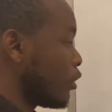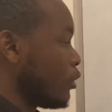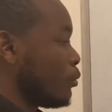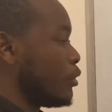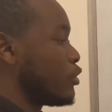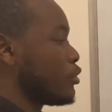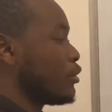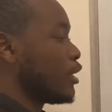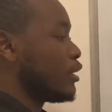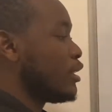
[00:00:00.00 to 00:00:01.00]
We saw
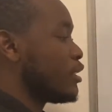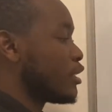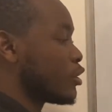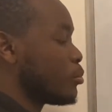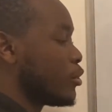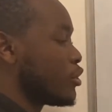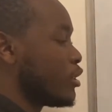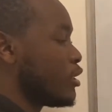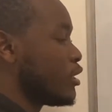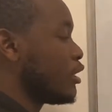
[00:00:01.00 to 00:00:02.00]
that this expression is
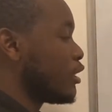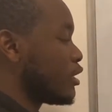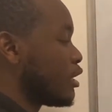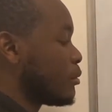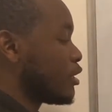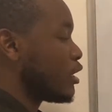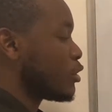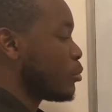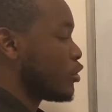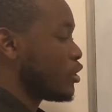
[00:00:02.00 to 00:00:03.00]
still the same as the
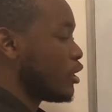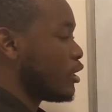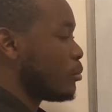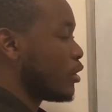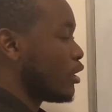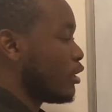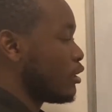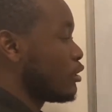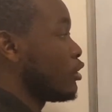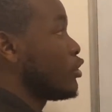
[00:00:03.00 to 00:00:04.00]
expression in the beginning.
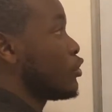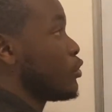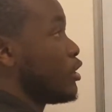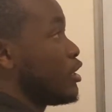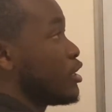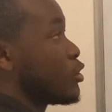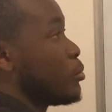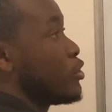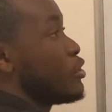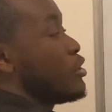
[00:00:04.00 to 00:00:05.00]
So this
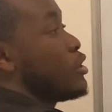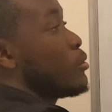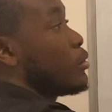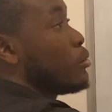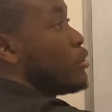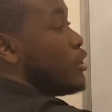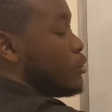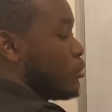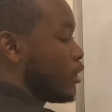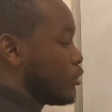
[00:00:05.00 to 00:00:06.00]
expression is equal to this
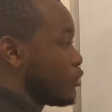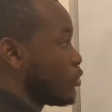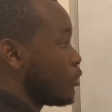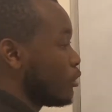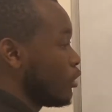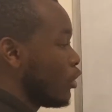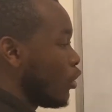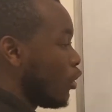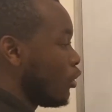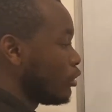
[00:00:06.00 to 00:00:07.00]
one. So
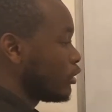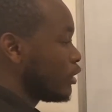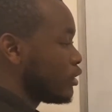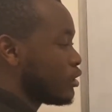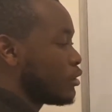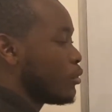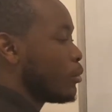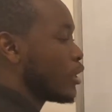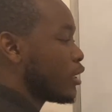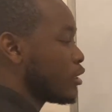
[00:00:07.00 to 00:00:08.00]
all this, we
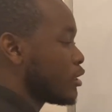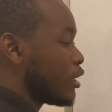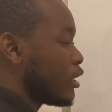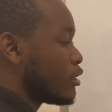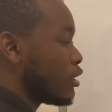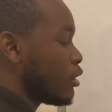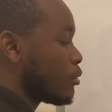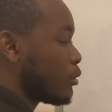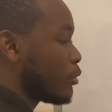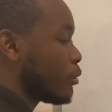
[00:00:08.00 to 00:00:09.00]
can say it's equal
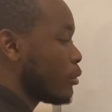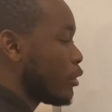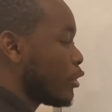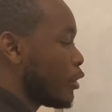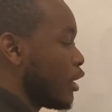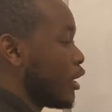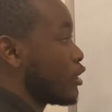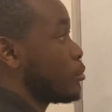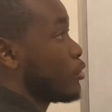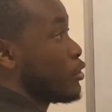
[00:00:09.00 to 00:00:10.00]
to 3x,
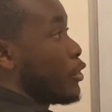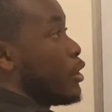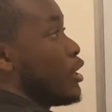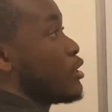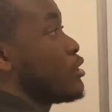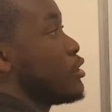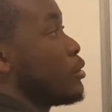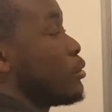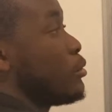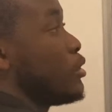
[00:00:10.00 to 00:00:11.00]
because 3x is equal
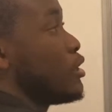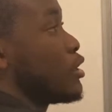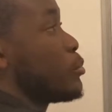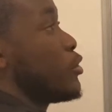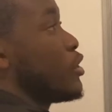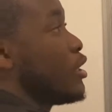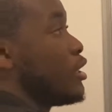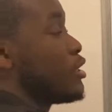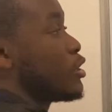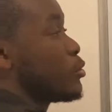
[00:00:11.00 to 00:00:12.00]
to this expression. This
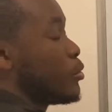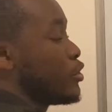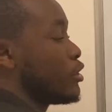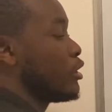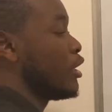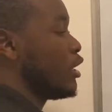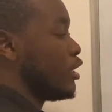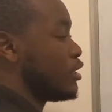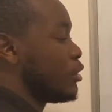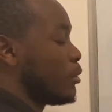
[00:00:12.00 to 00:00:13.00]
expression is
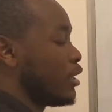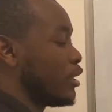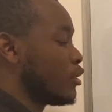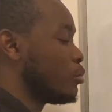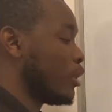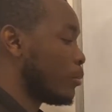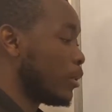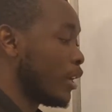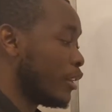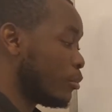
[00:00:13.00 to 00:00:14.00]
the one that we
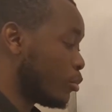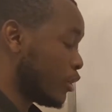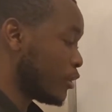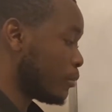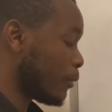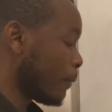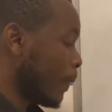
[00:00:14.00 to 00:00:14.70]
apply the principle.